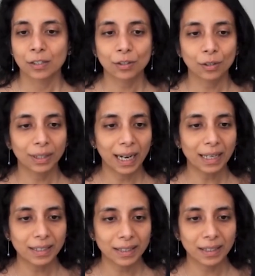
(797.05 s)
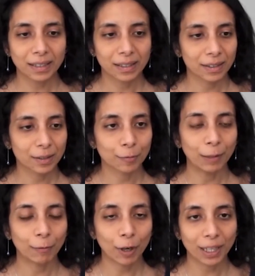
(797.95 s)
So the idea is
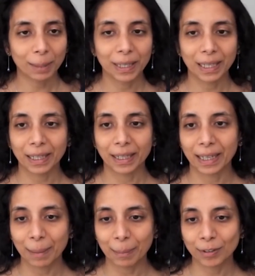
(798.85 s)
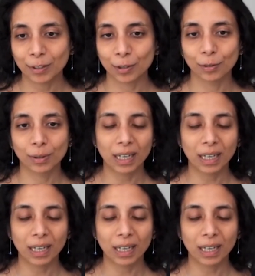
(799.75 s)
we want to be able to